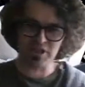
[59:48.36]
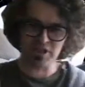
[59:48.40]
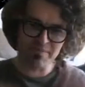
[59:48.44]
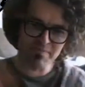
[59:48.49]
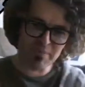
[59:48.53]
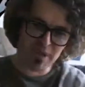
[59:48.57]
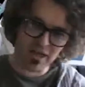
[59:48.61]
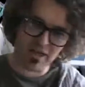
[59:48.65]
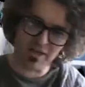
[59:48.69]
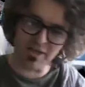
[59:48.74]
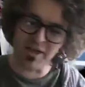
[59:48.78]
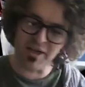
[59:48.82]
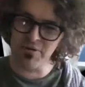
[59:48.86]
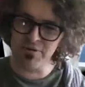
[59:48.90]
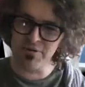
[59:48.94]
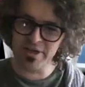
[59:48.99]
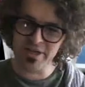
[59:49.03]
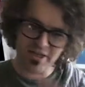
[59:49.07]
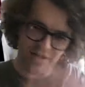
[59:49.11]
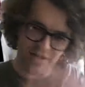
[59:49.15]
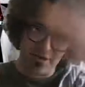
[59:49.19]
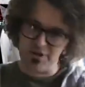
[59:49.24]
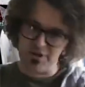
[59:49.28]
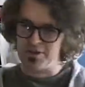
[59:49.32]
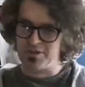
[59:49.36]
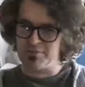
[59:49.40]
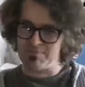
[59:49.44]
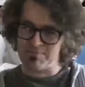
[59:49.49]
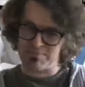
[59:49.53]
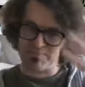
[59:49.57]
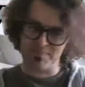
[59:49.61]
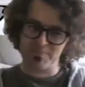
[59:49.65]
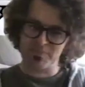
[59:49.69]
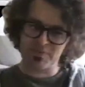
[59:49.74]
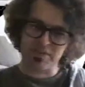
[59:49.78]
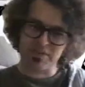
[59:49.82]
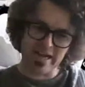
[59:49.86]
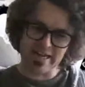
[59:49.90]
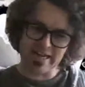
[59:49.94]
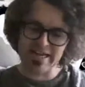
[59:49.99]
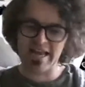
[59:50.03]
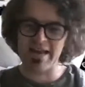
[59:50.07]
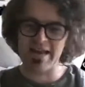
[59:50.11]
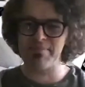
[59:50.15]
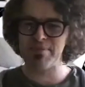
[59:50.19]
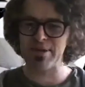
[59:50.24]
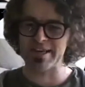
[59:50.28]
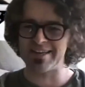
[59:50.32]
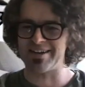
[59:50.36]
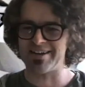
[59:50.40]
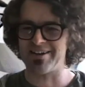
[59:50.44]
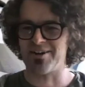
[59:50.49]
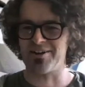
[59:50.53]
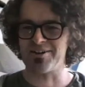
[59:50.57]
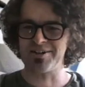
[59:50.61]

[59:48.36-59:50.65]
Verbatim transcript: some colonial dynamic here.